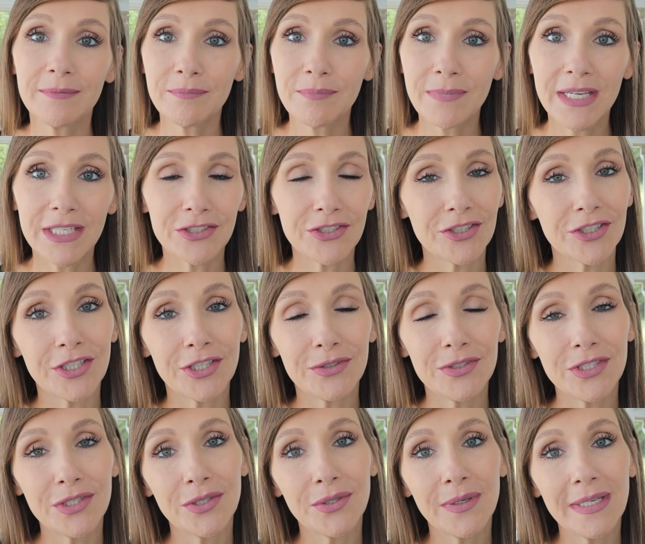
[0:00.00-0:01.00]
Make sure you
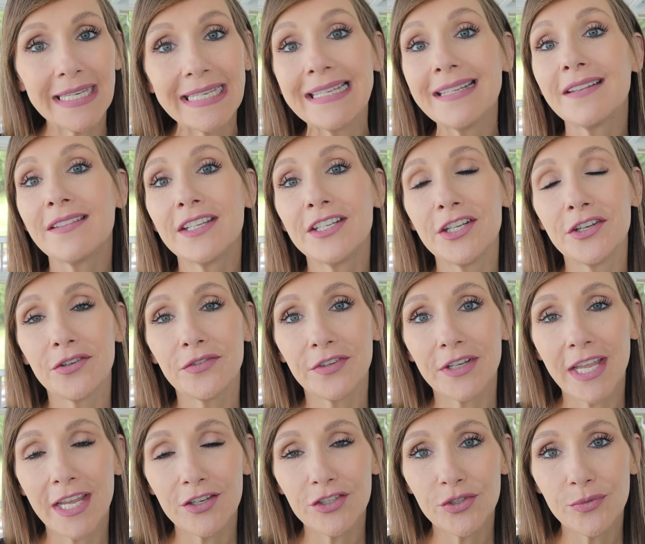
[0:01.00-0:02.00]
do hit the
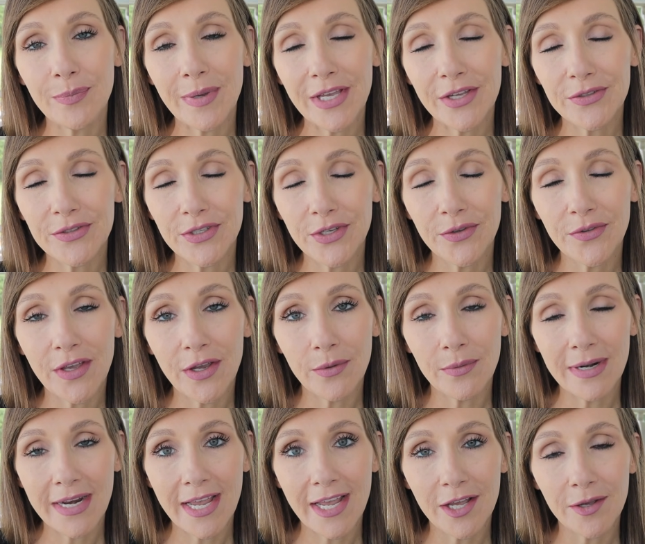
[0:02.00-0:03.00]
notification bell so that
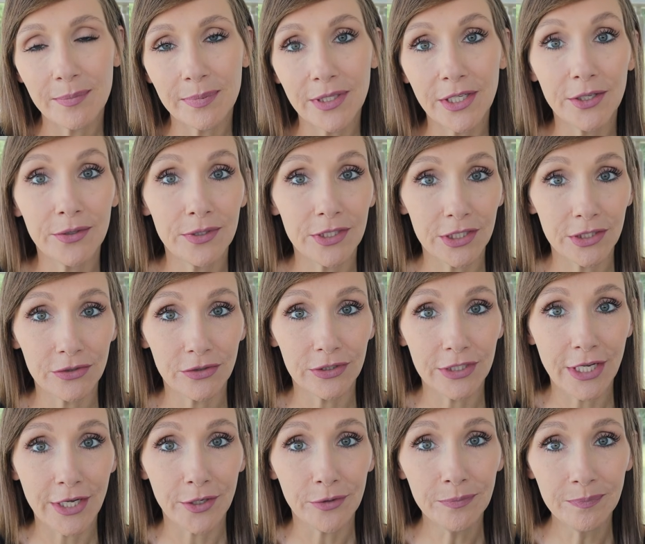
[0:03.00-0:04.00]
when I upload, you'll
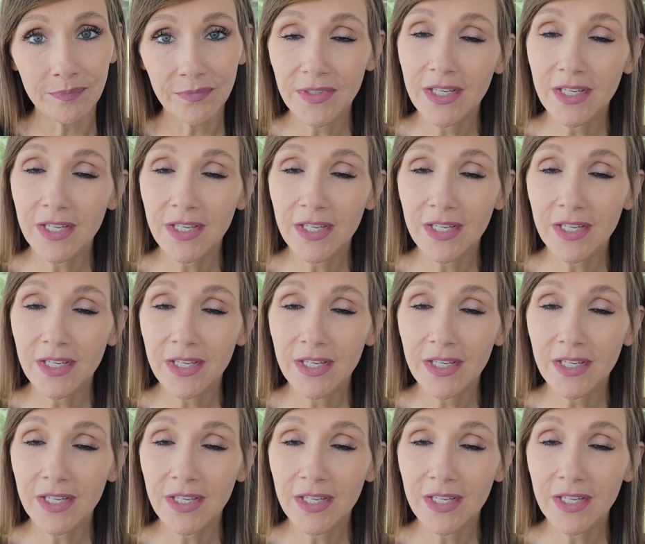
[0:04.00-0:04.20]
know.